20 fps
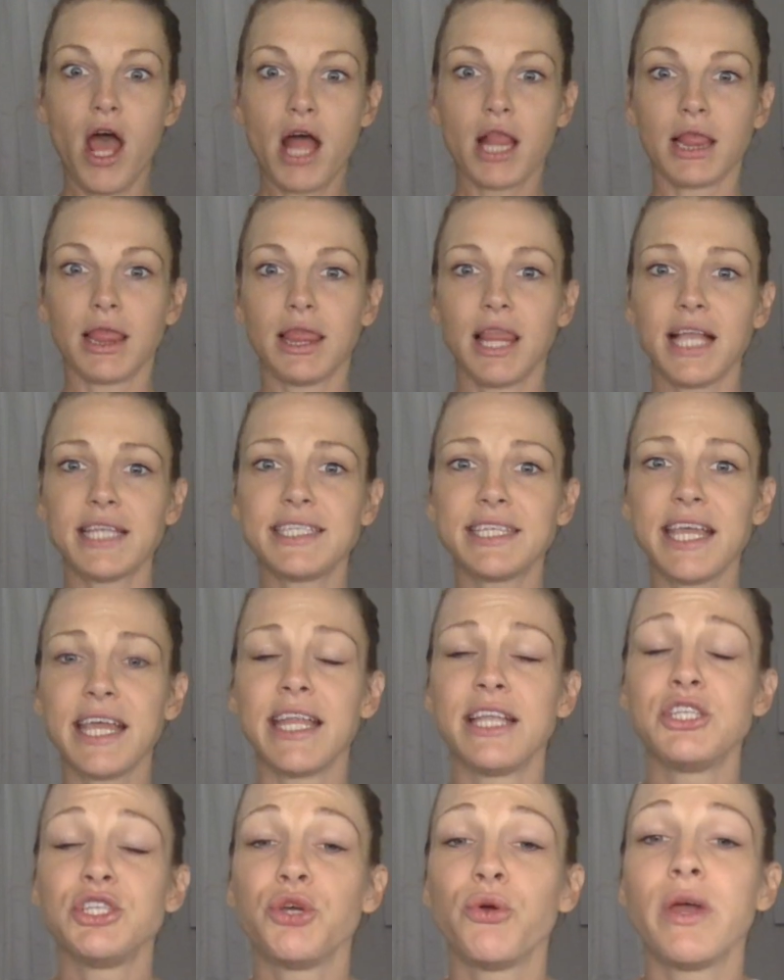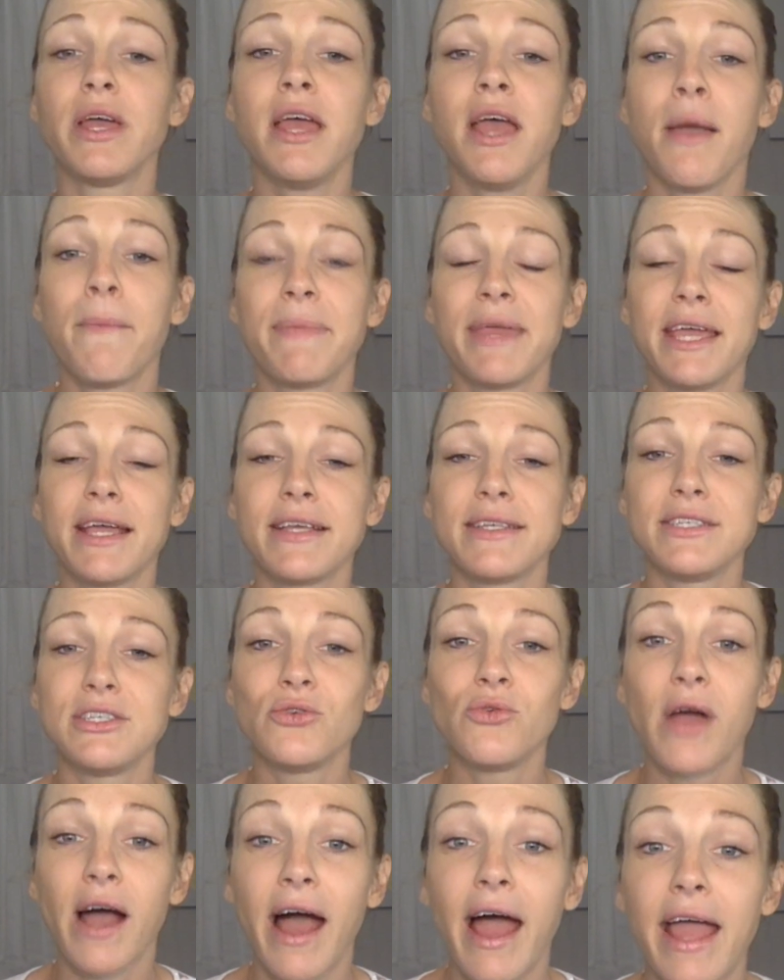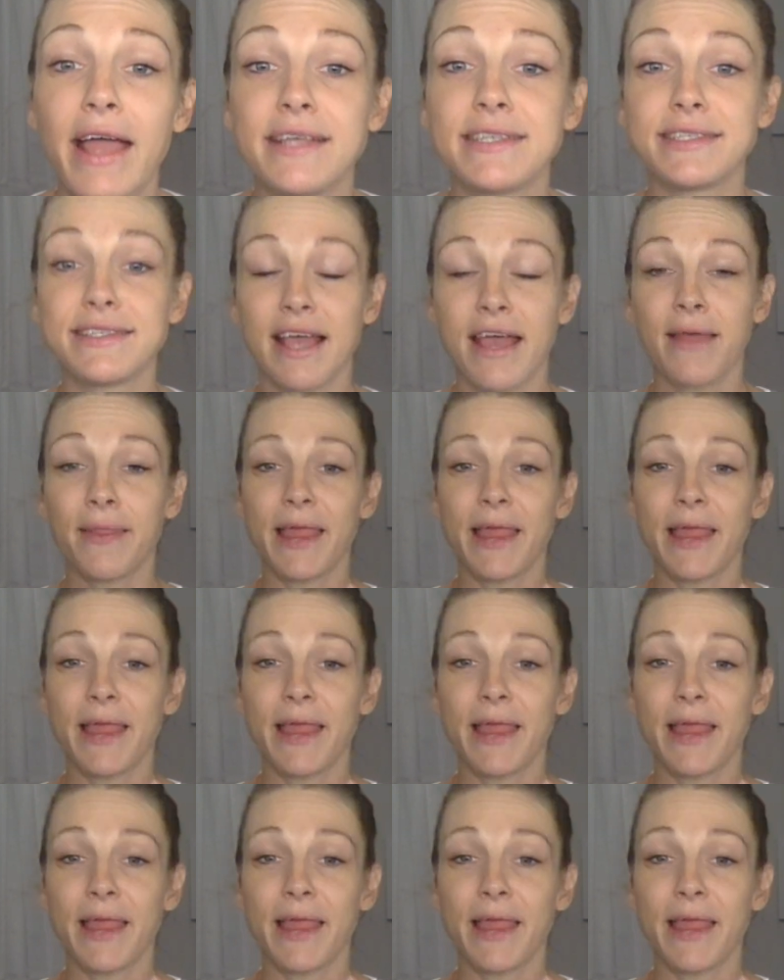let's get into it because you guys,